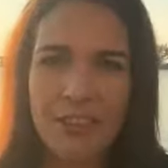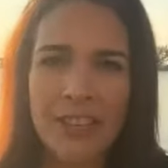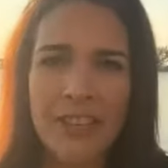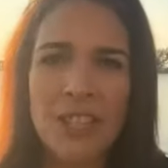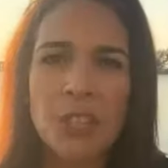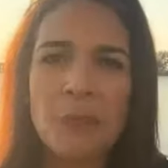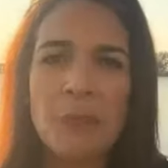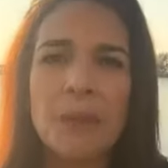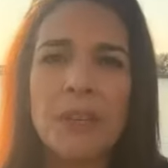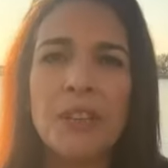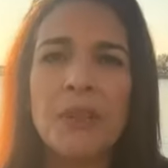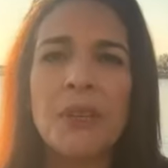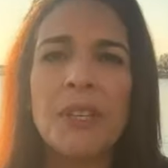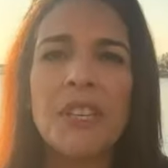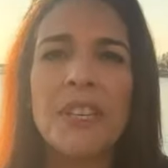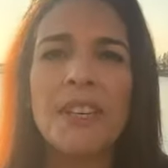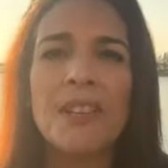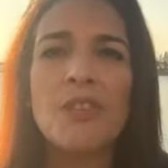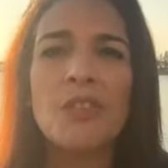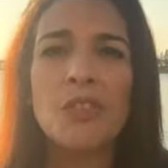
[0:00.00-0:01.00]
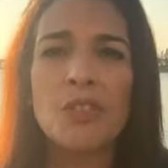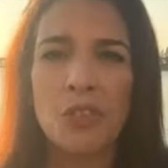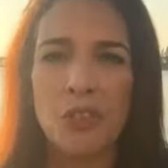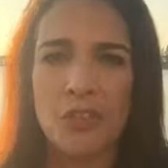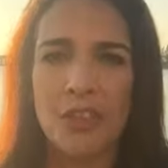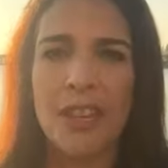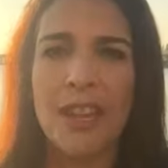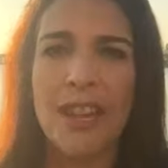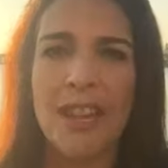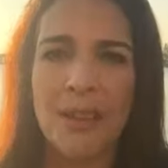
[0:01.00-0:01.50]
Experience
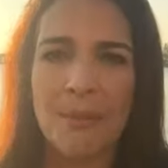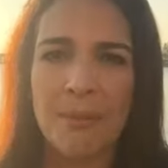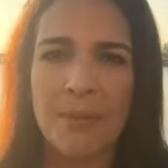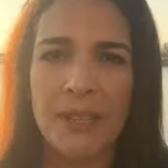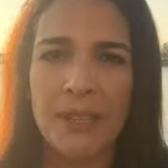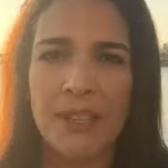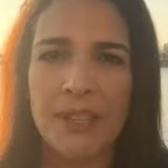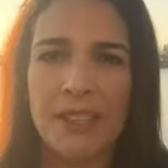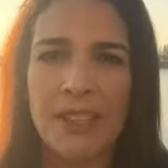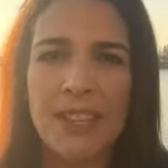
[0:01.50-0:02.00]
your happy.